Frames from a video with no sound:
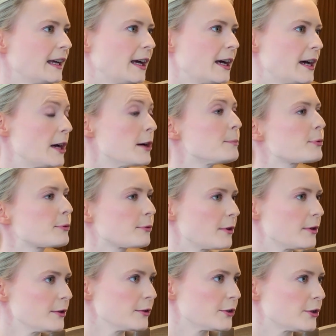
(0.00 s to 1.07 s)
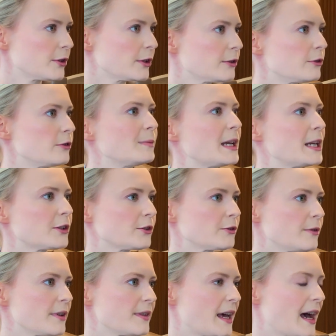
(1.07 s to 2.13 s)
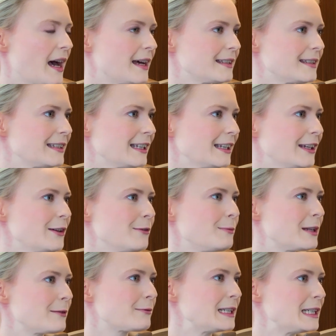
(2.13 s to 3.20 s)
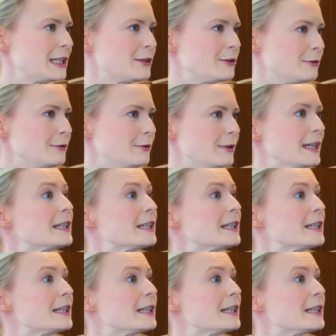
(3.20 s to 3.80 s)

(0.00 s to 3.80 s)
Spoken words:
approach to make sure that we really do,